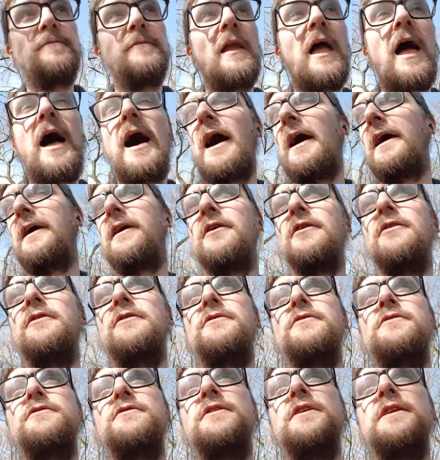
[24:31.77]
I can
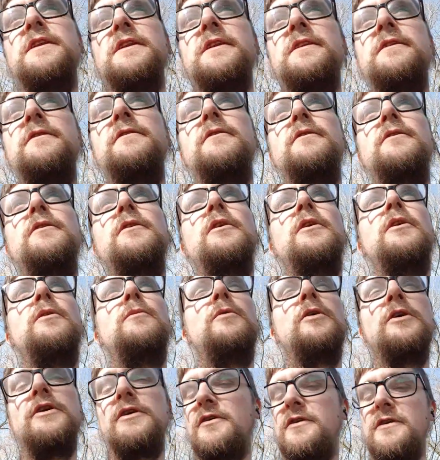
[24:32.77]
delete. What
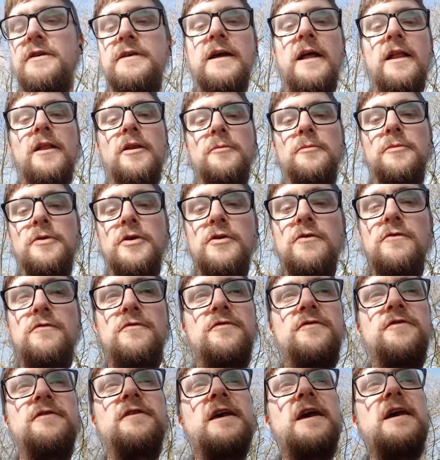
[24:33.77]
you're going to tell them? You've
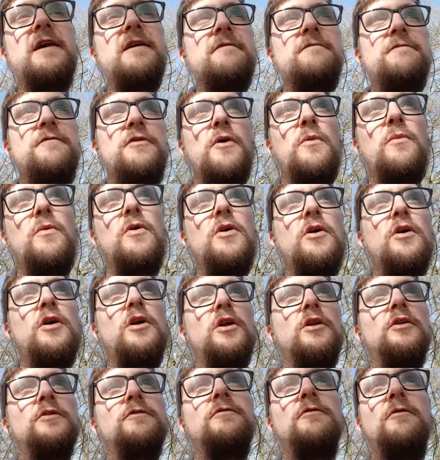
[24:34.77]
saved the
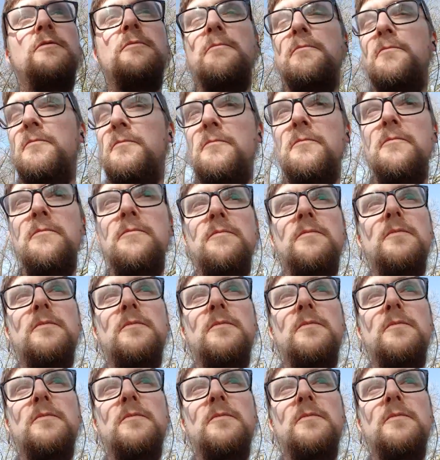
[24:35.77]
world from